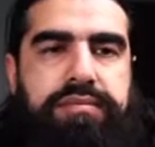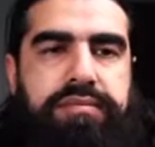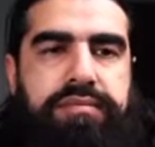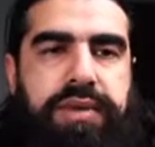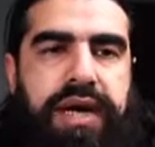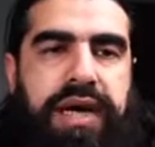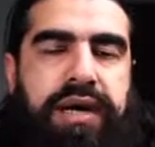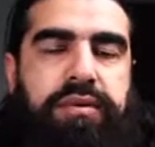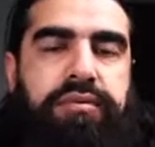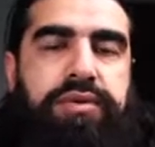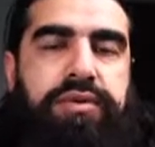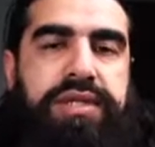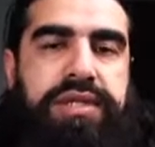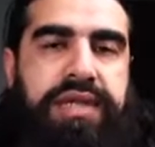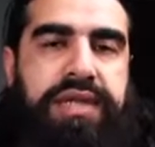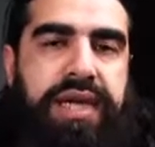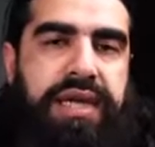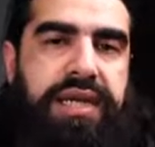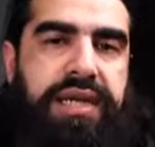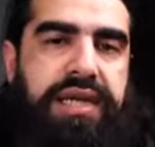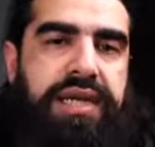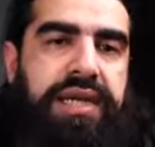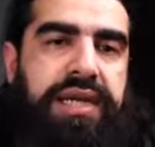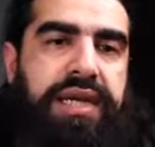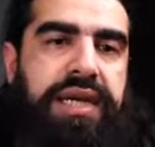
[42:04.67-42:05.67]
But I would
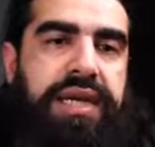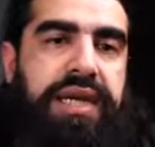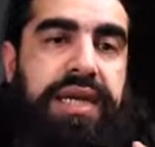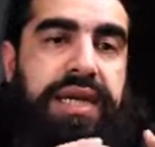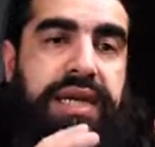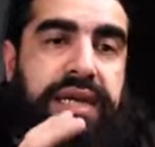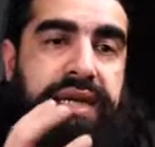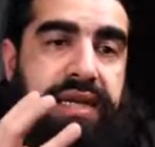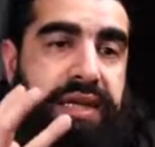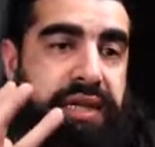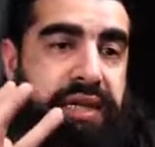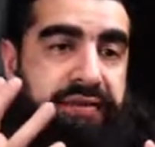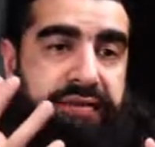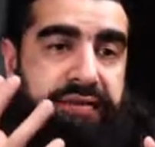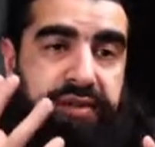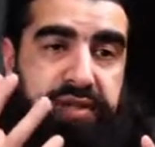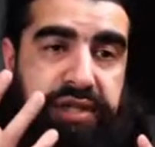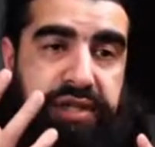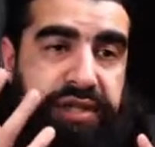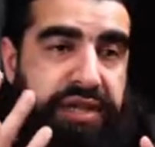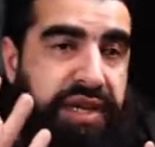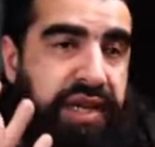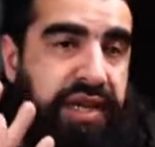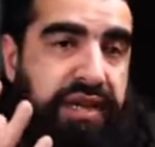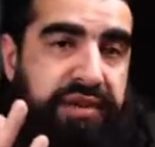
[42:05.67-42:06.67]
say, if you
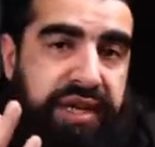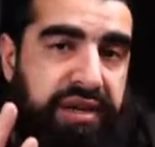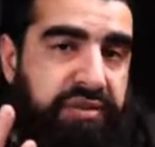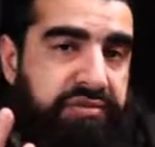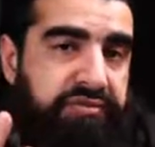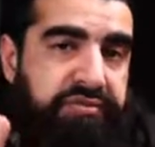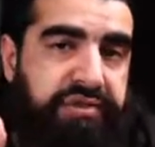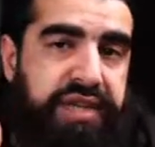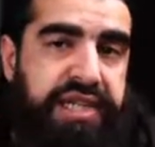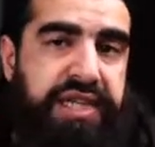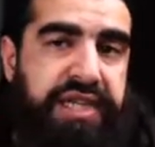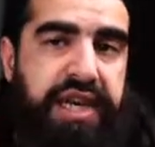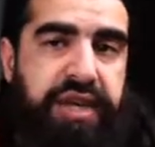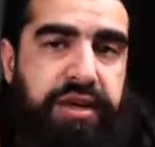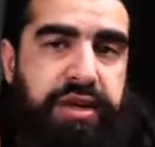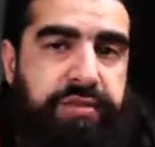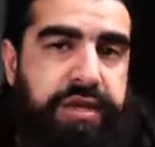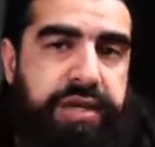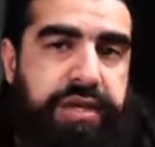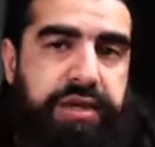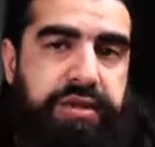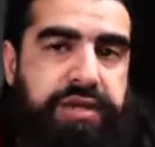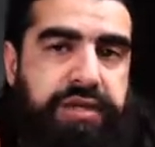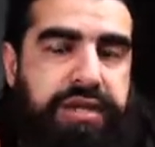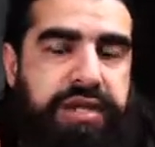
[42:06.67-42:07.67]
just kind of like read
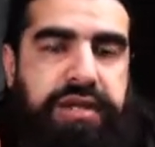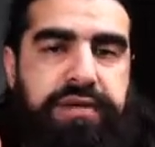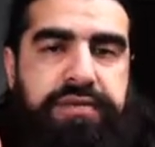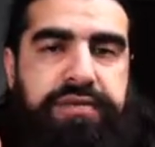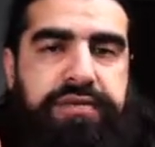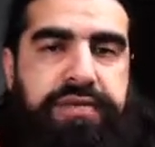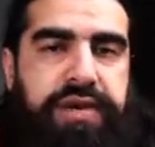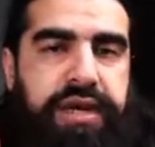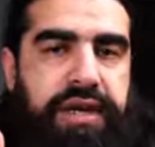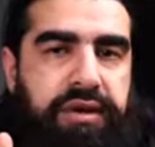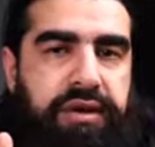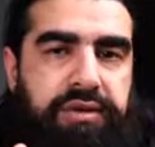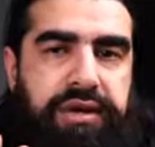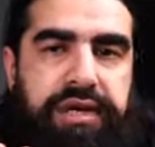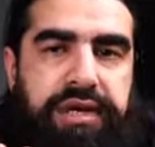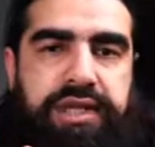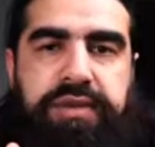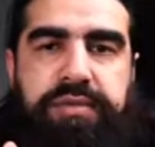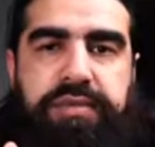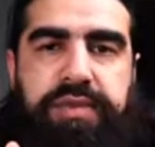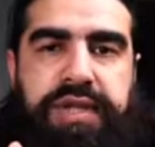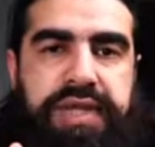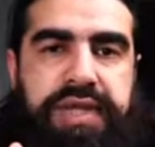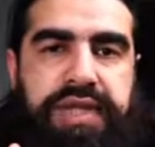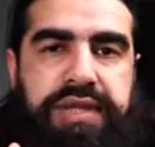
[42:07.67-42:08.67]
Arabic yourself and look at
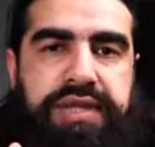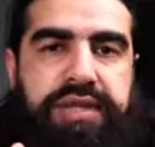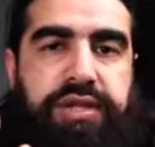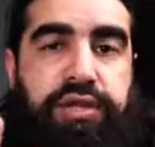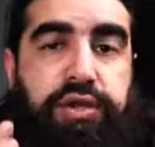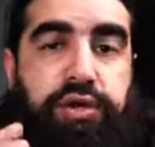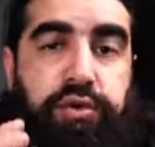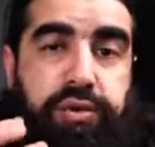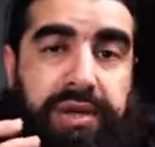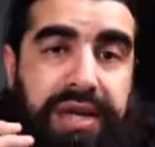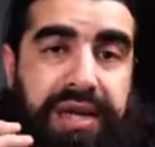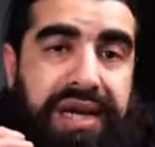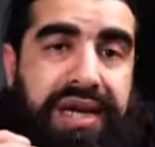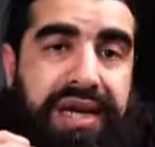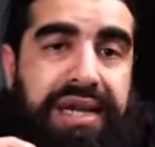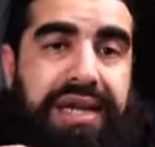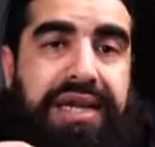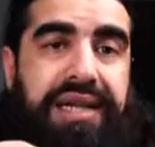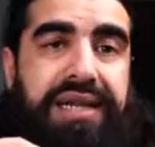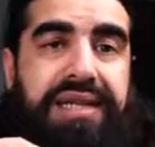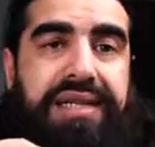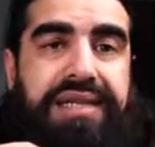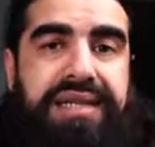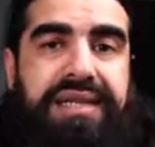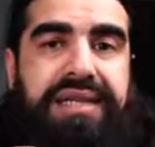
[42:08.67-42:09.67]
the meanings, you will
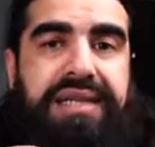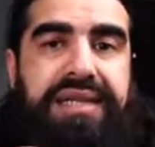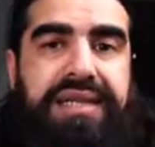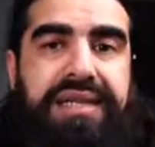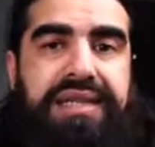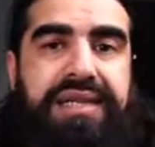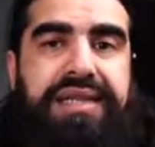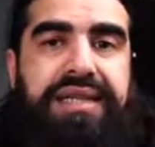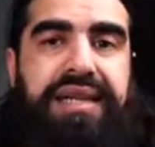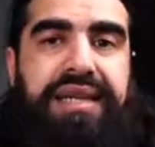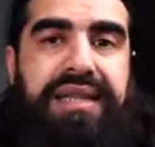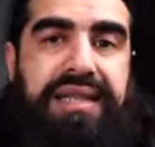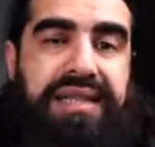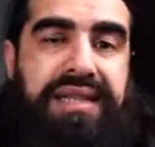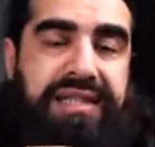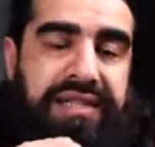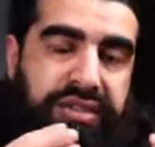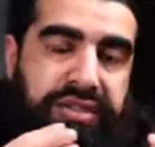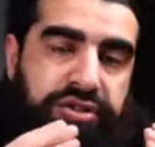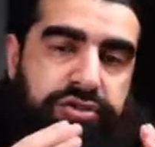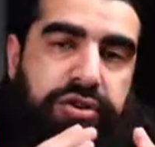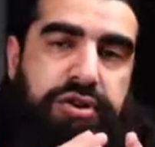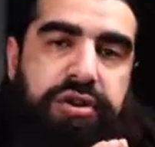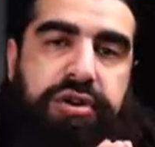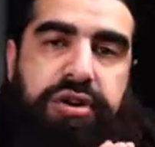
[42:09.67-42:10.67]
clearly see that there's a
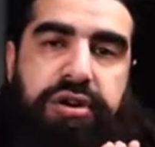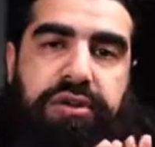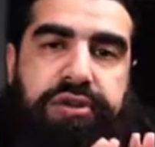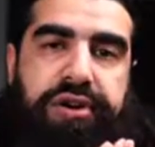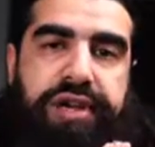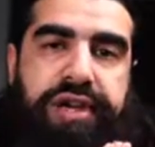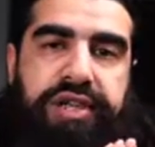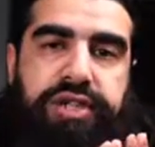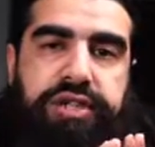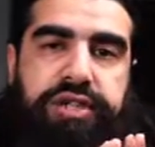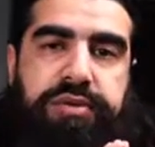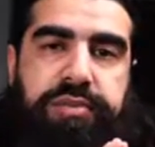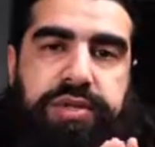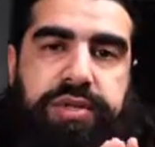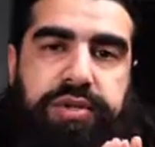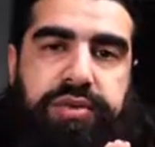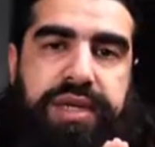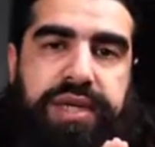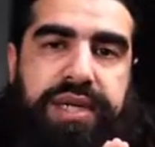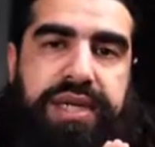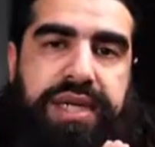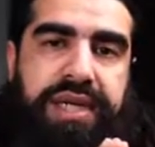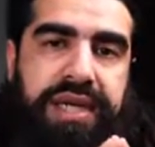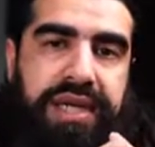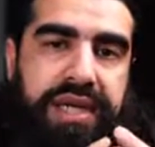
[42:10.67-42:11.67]
strong correlation
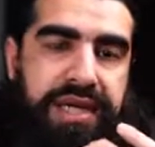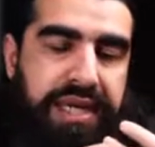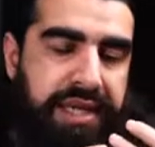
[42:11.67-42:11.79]
between